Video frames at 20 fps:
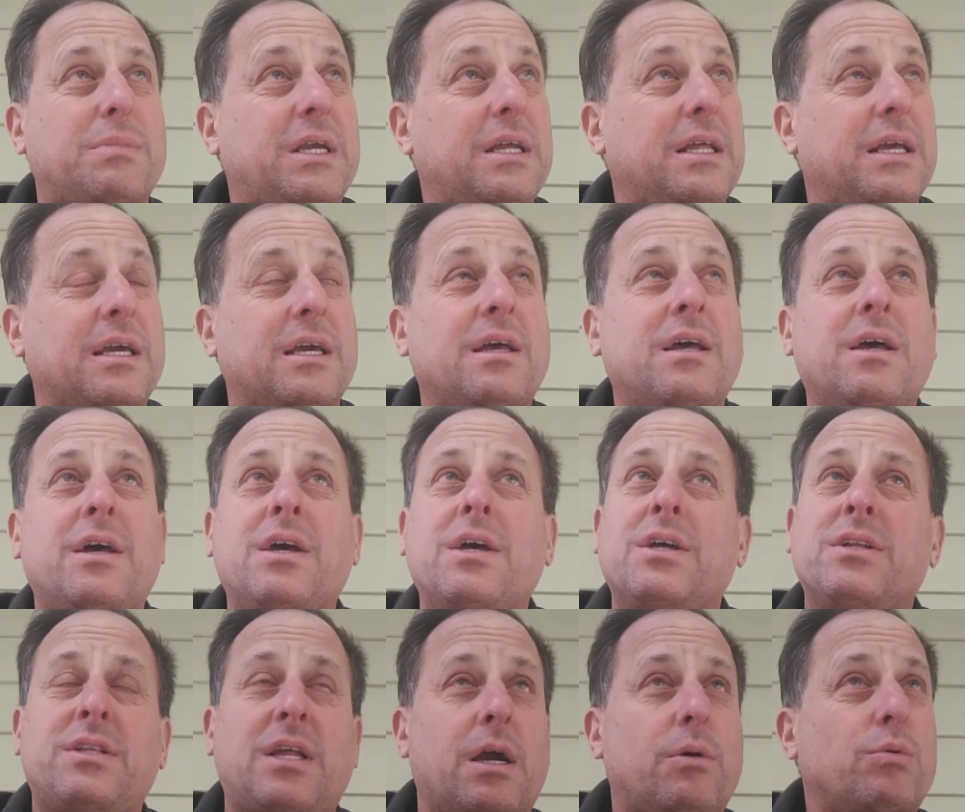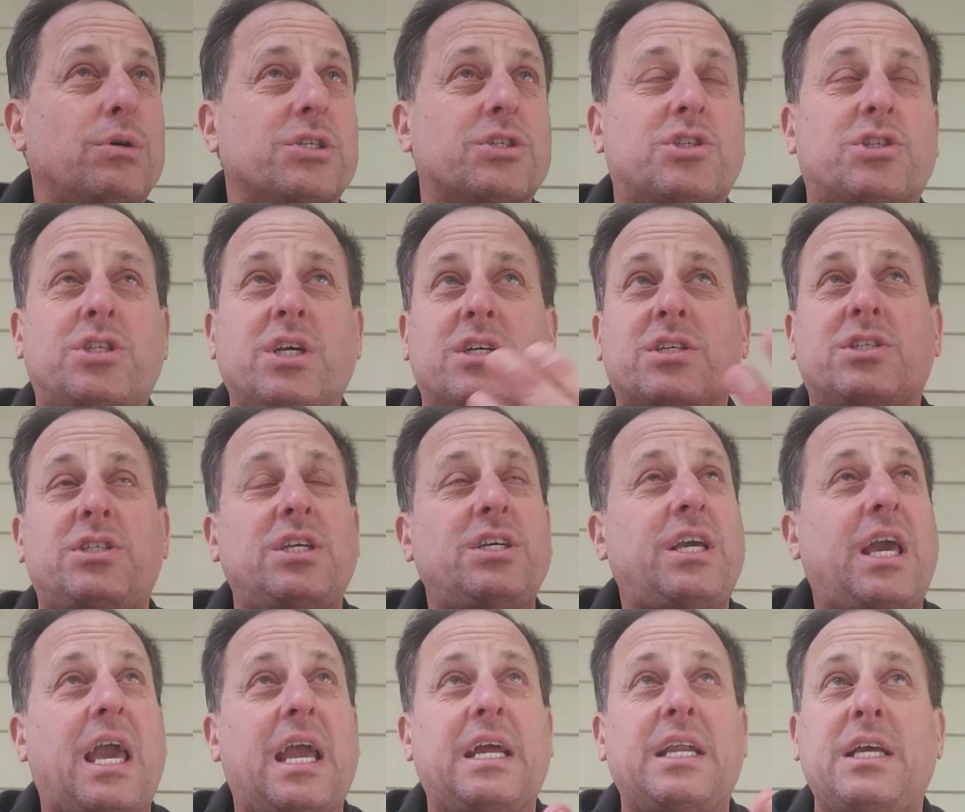meeting. There was
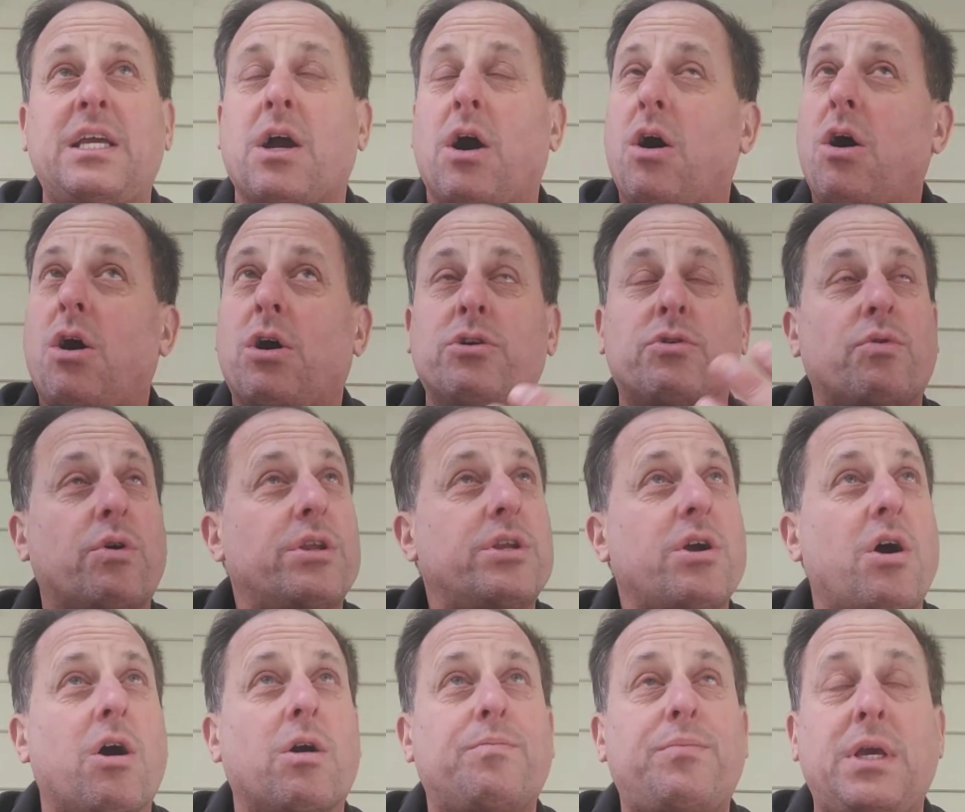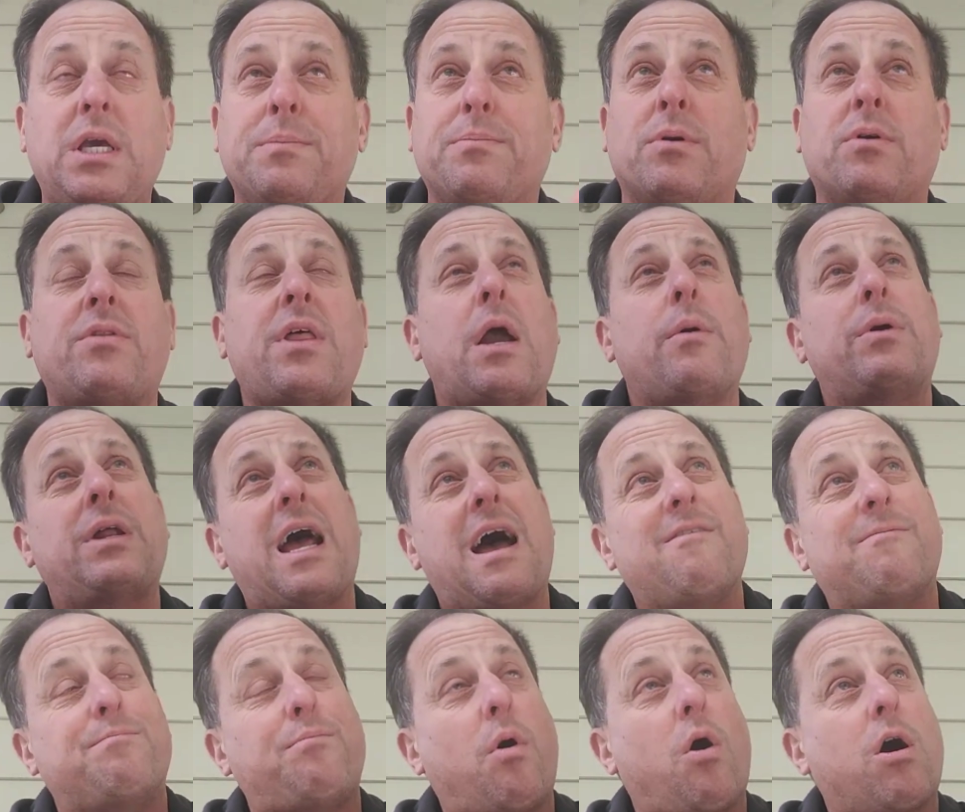60, 80, 100 young people. They would
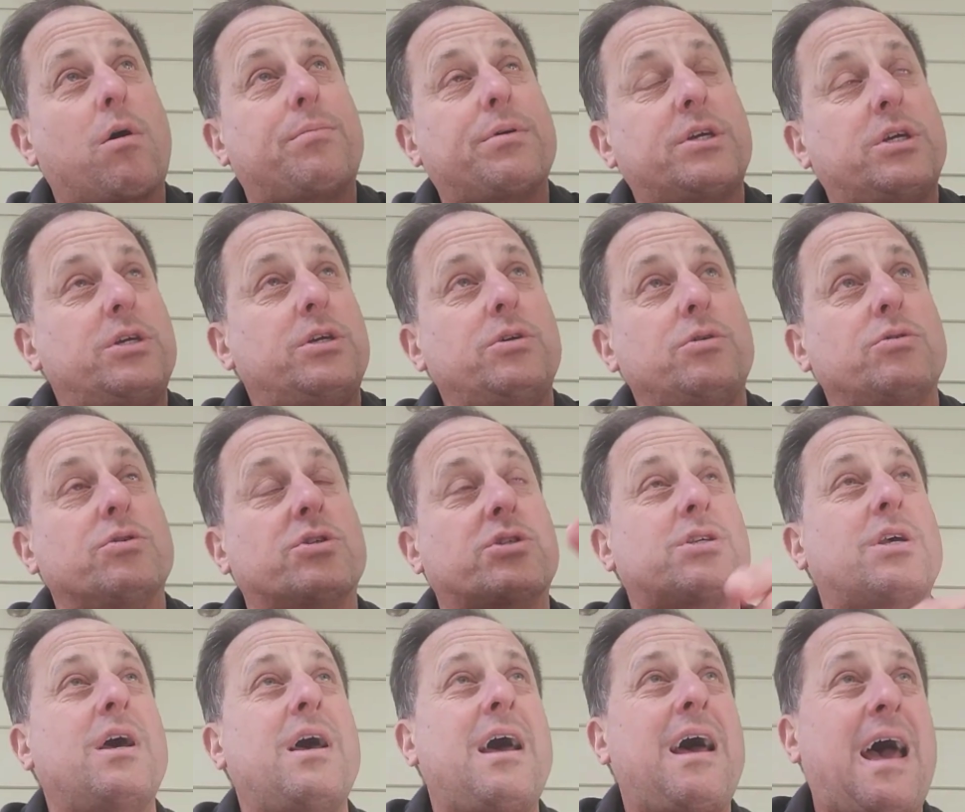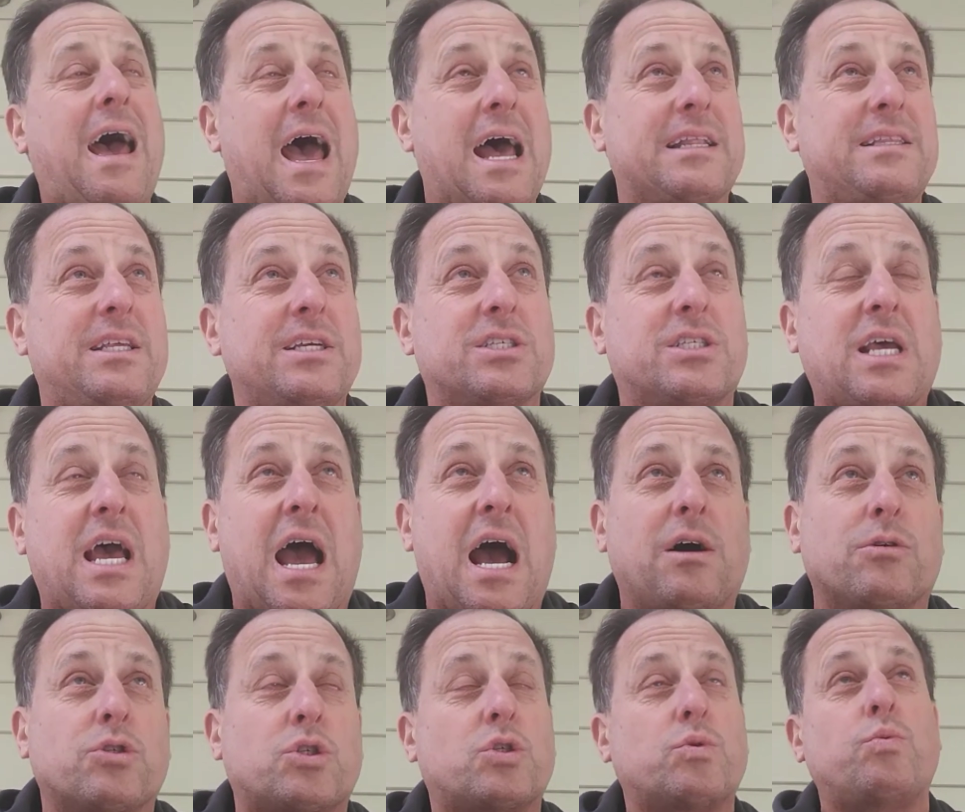have barbecues at this
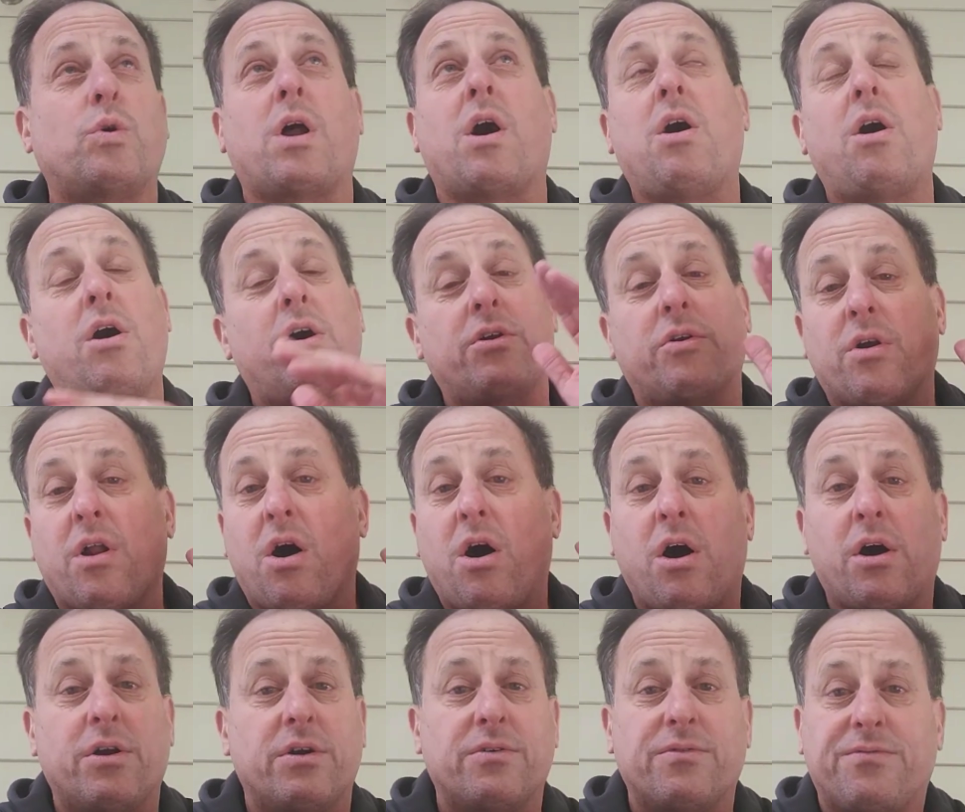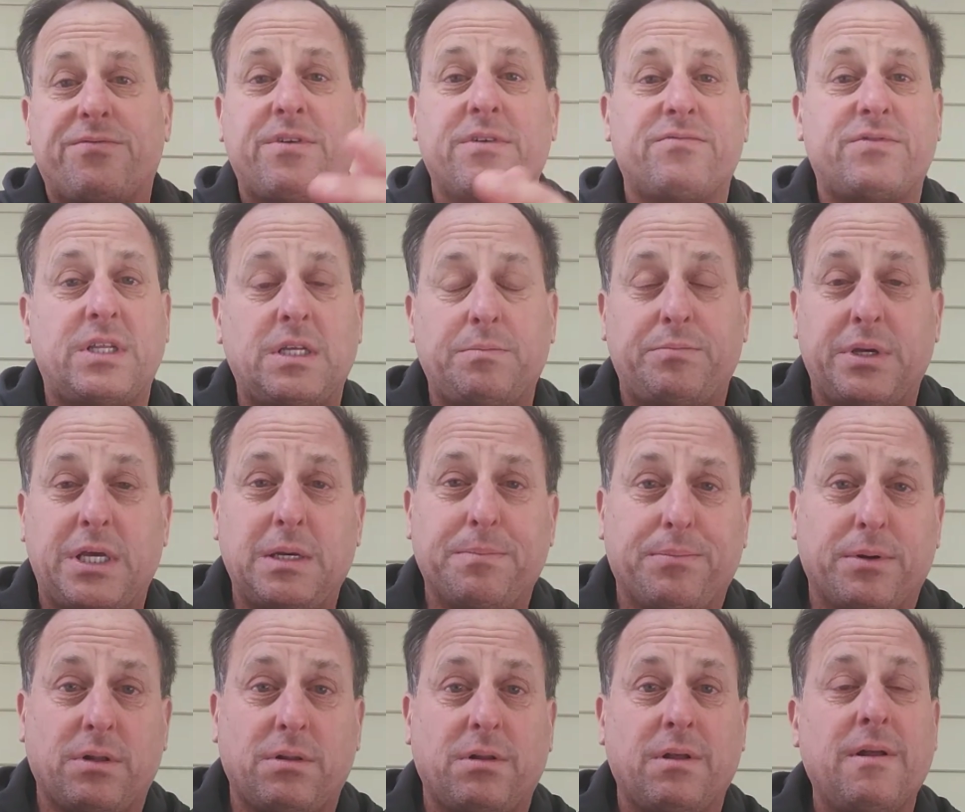house with 100, 150
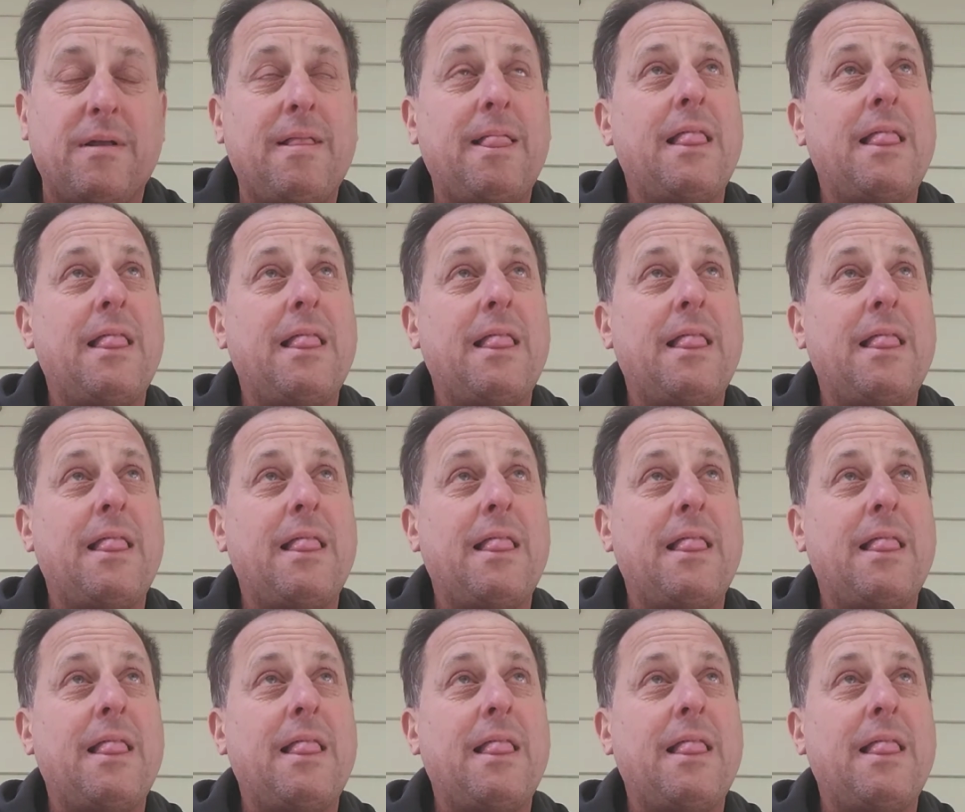people.